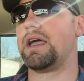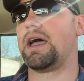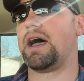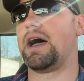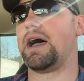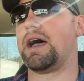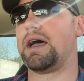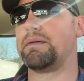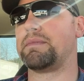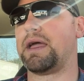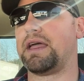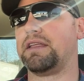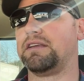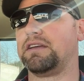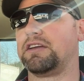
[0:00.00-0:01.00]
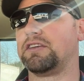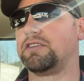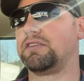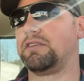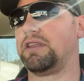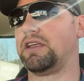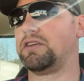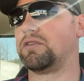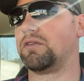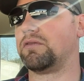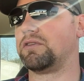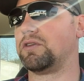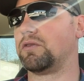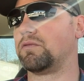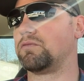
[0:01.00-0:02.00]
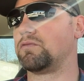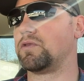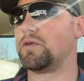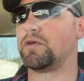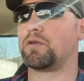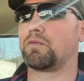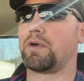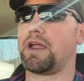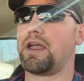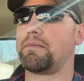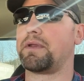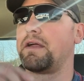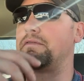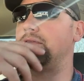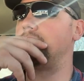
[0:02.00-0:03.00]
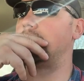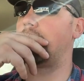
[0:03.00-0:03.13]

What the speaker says: because then you'll ruin a rim, and I've